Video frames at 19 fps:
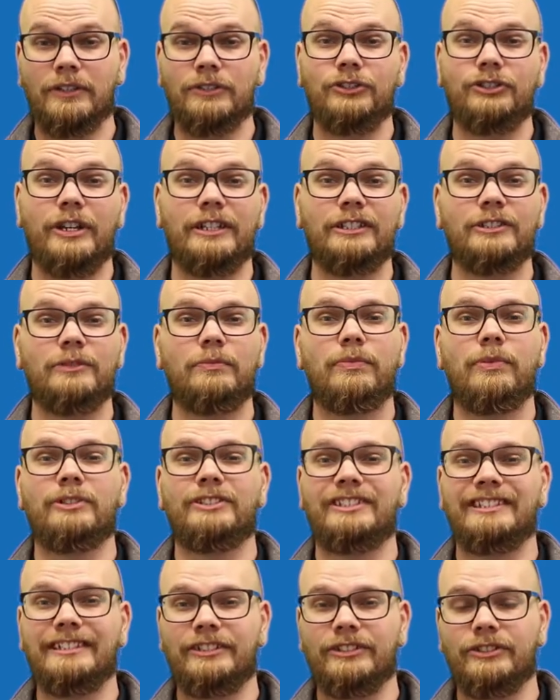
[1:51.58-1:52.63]
Change
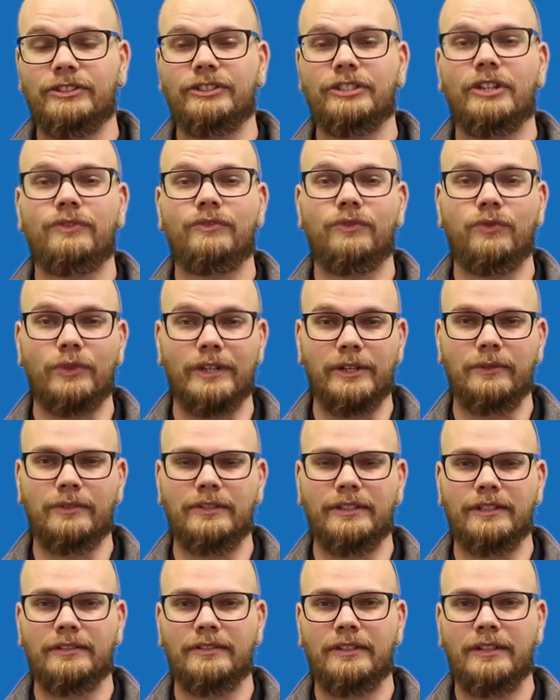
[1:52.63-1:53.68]
positions
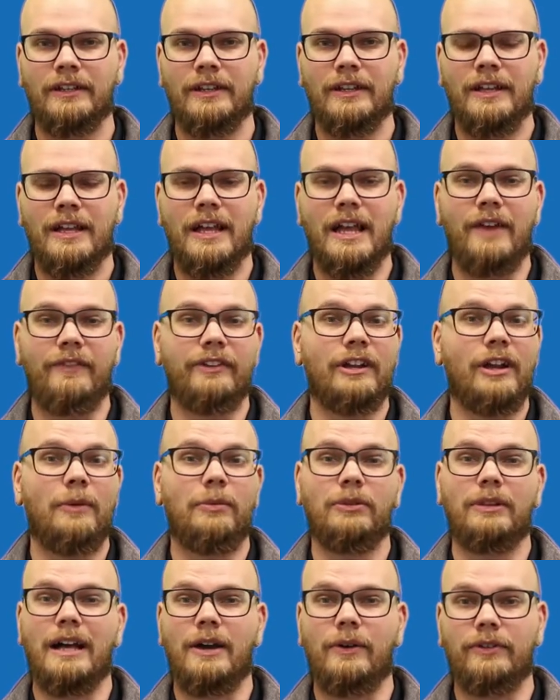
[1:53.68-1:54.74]
frequently, every
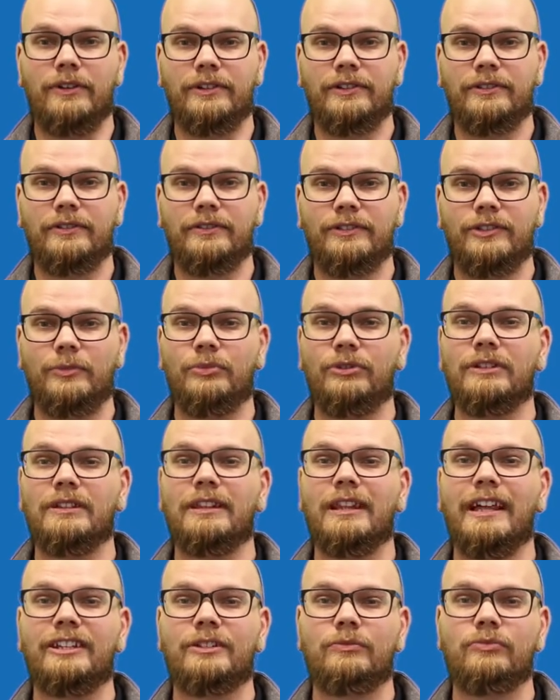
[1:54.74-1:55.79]
couple hours, to put
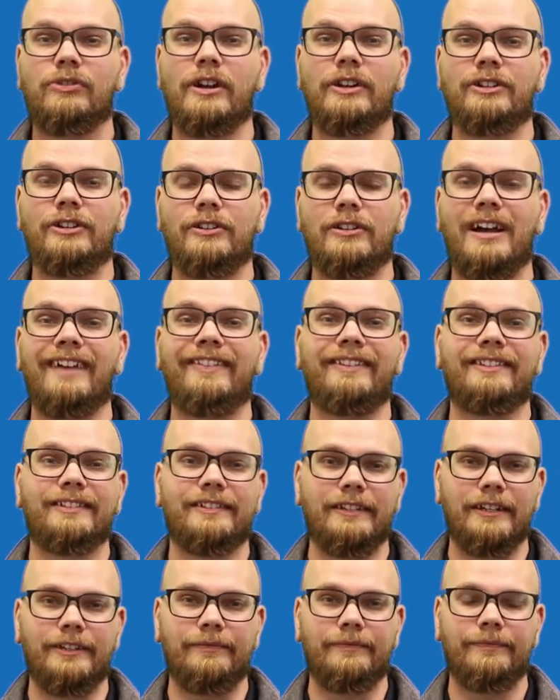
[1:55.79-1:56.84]
less pressure on the
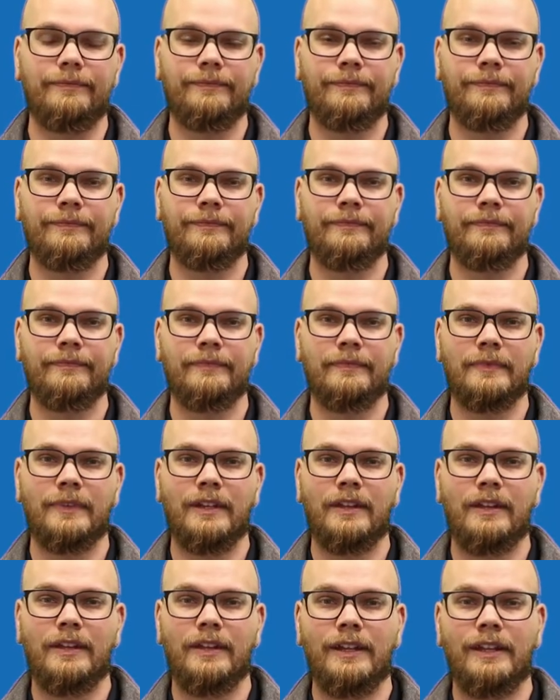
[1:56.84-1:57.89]
skin.
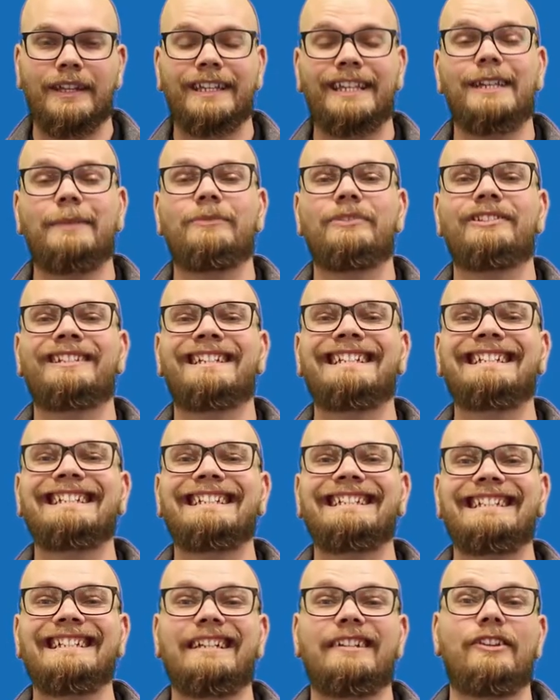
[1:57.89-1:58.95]
Keep the skin
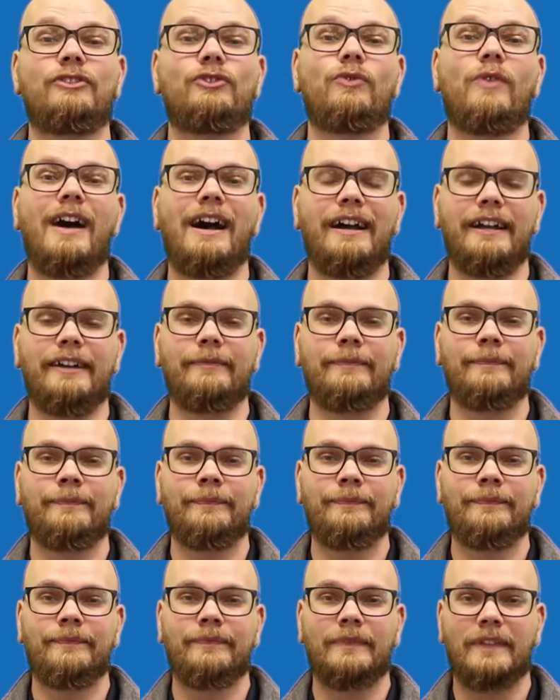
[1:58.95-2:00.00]
clean and dry.
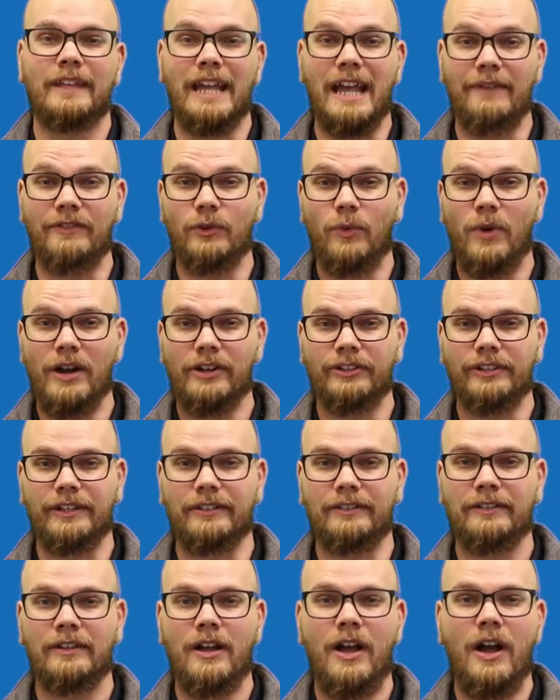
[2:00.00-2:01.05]
After
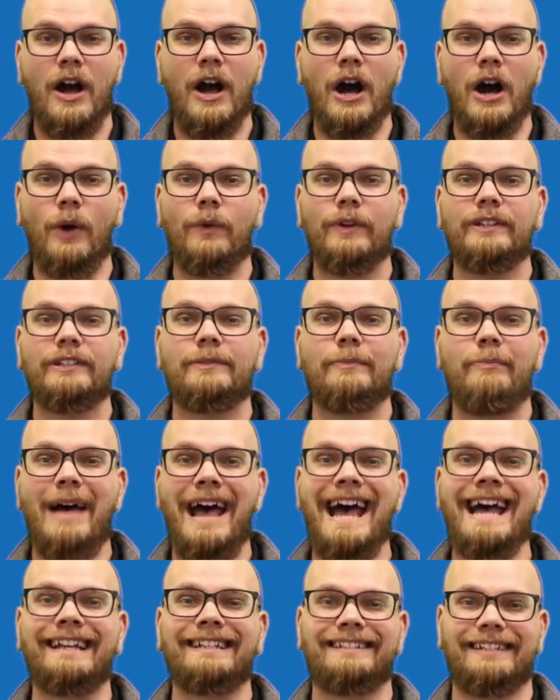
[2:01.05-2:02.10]
washing, always
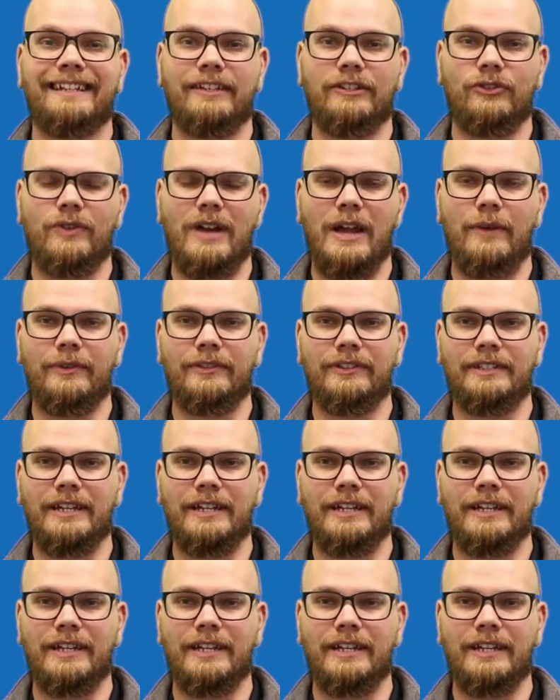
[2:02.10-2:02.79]
pat skin dry with